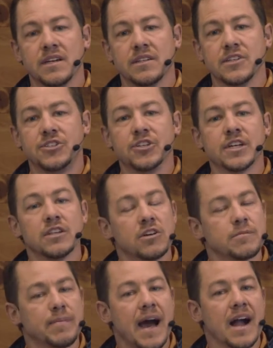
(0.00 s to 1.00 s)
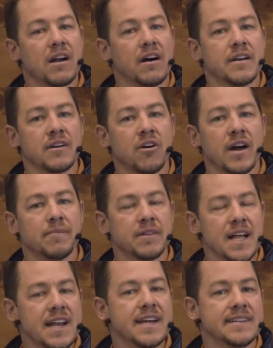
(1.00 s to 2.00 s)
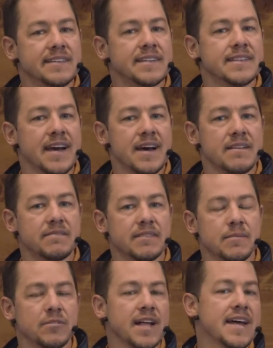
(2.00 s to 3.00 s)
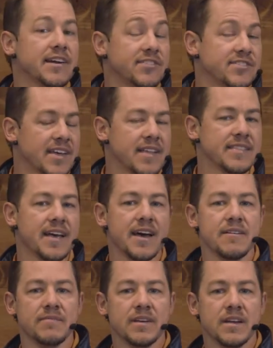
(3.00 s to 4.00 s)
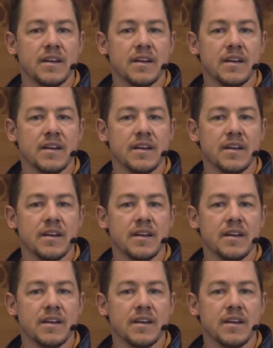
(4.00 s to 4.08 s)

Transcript: that you can look back on and go, I'm glad I did that. I'm glad I said that.